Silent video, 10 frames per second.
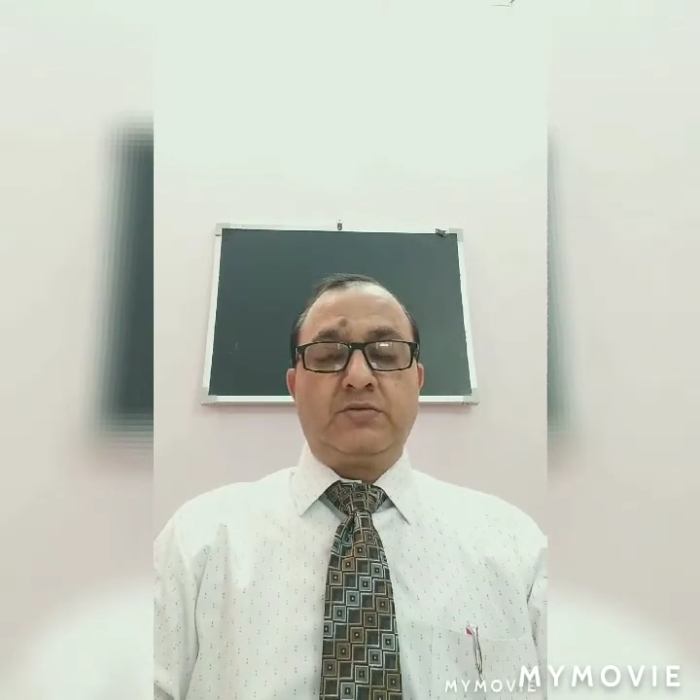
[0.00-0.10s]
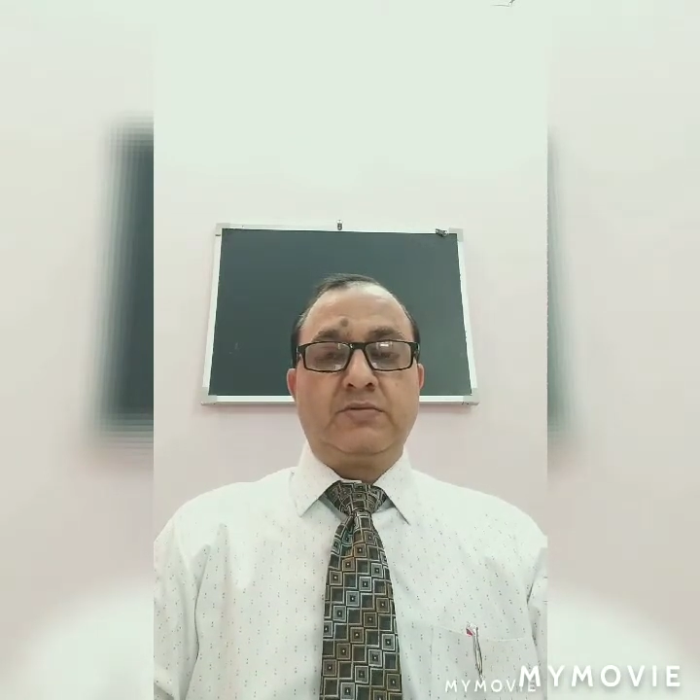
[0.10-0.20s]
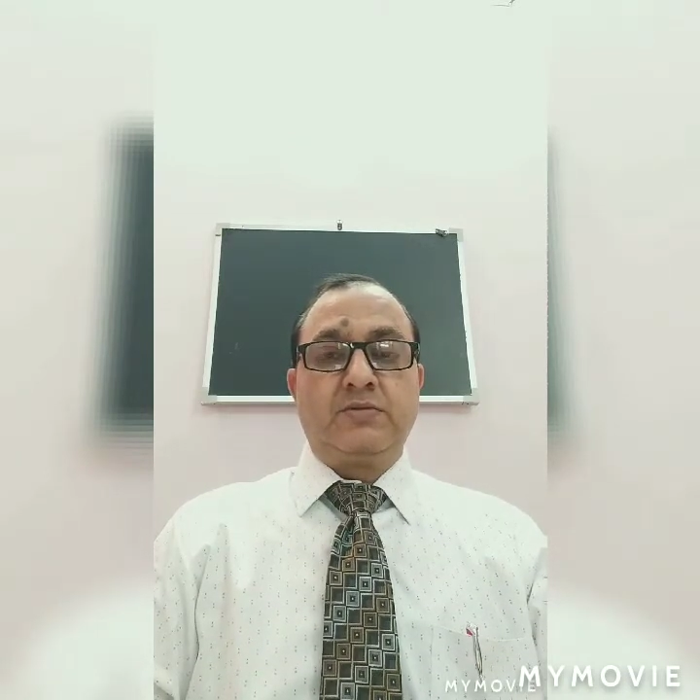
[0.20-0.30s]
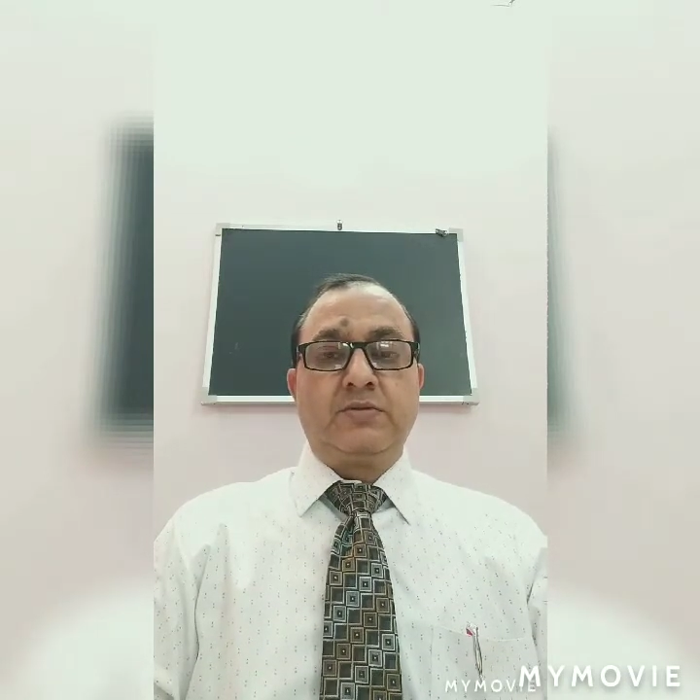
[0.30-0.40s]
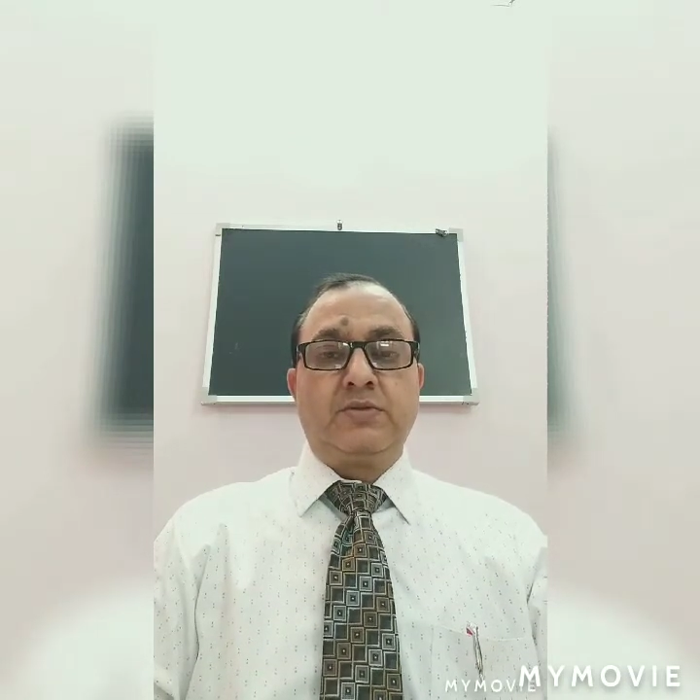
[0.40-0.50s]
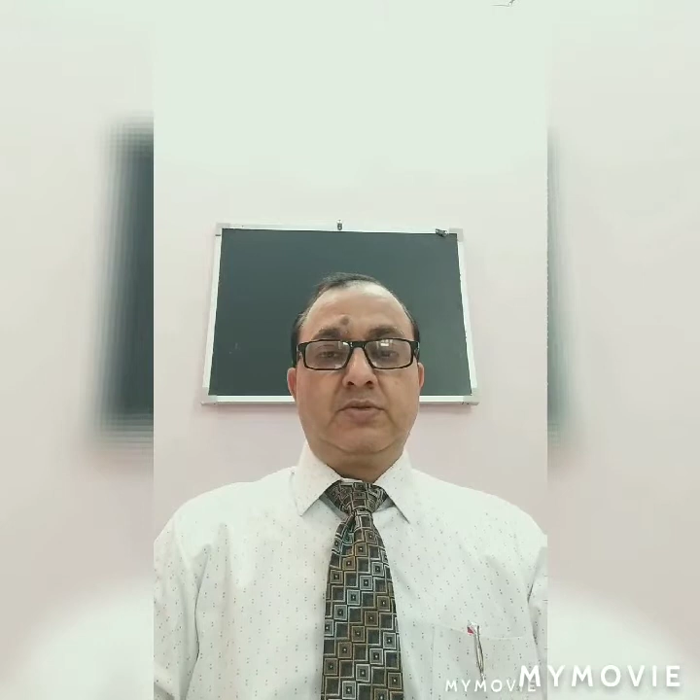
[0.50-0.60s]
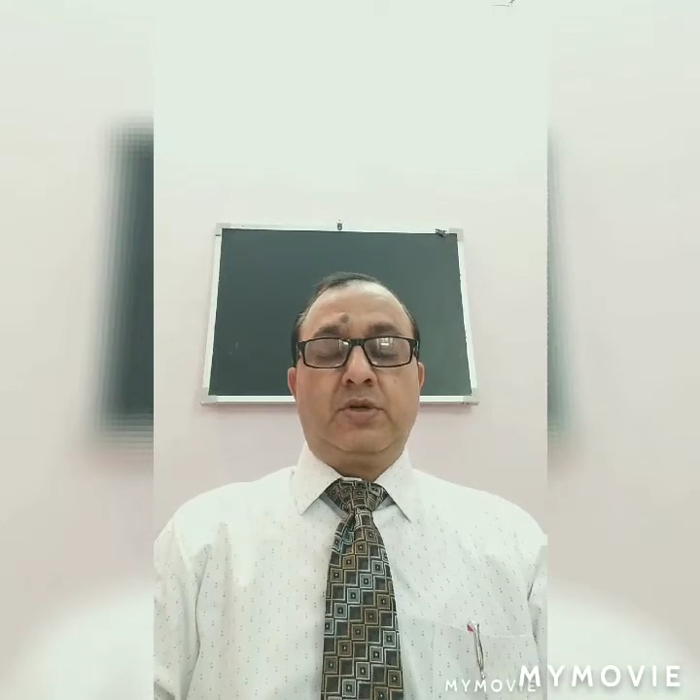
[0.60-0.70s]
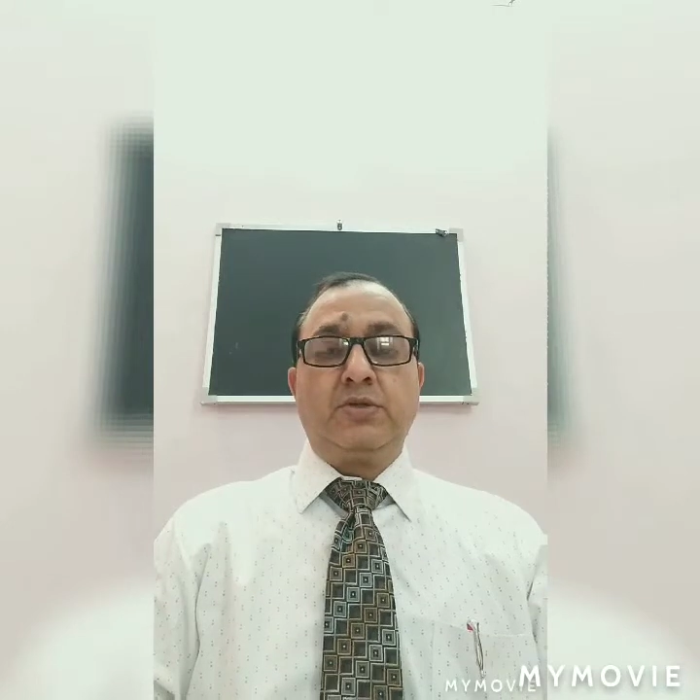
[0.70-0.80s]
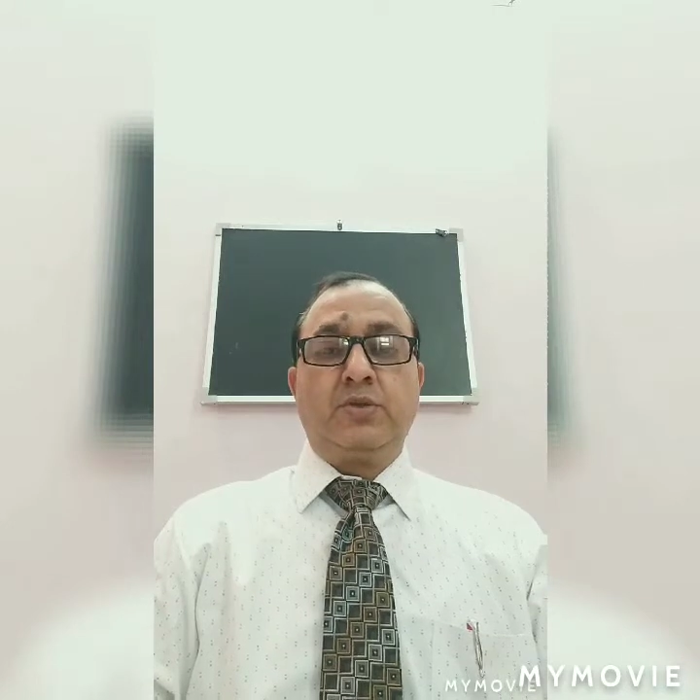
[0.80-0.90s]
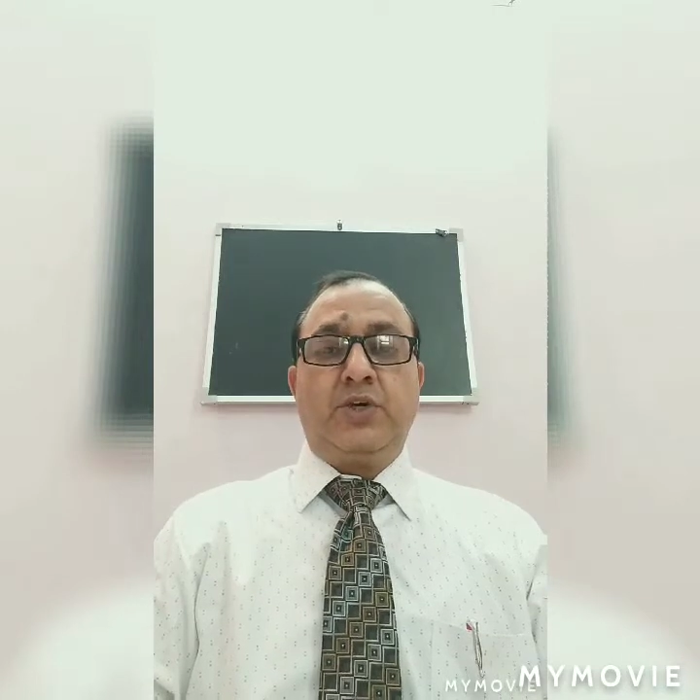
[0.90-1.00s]

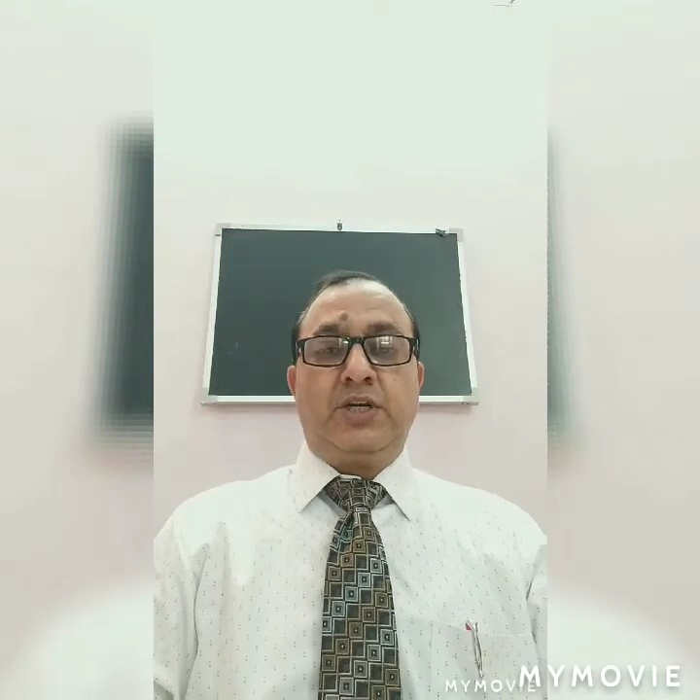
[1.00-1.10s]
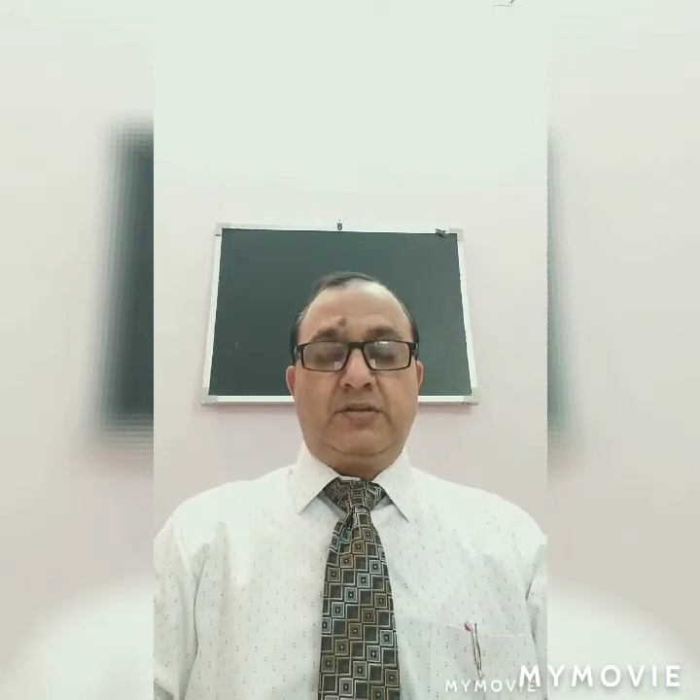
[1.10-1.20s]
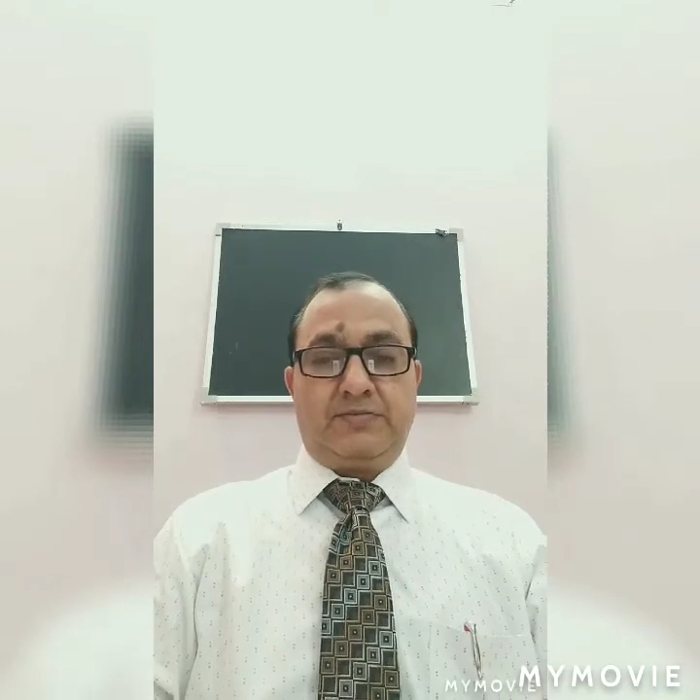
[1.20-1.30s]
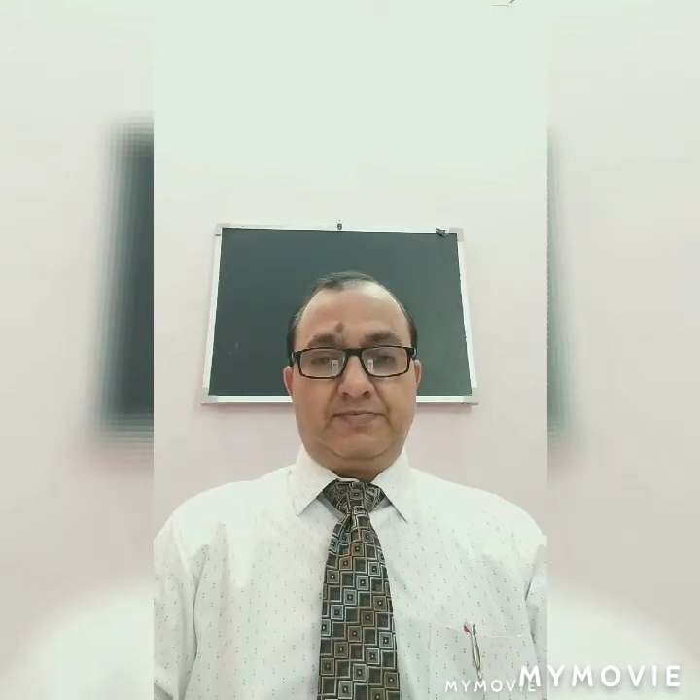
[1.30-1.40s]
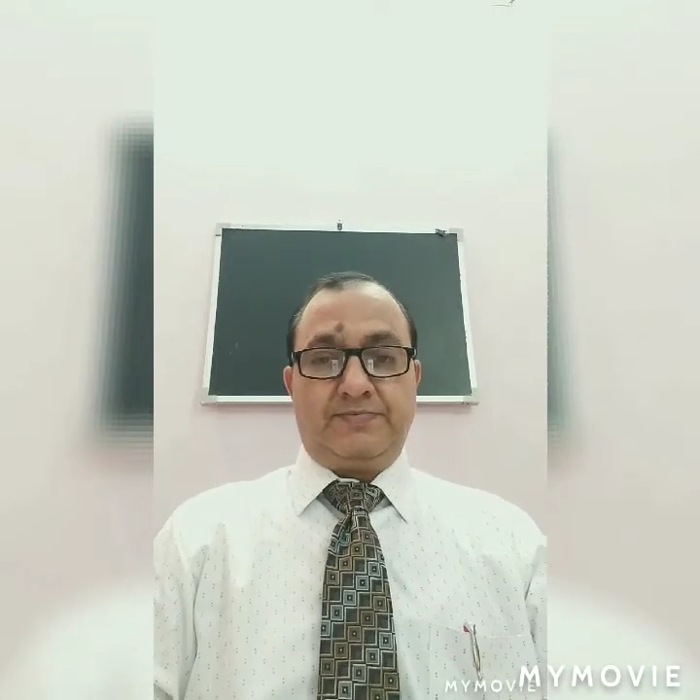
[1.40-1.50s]
throughout the world.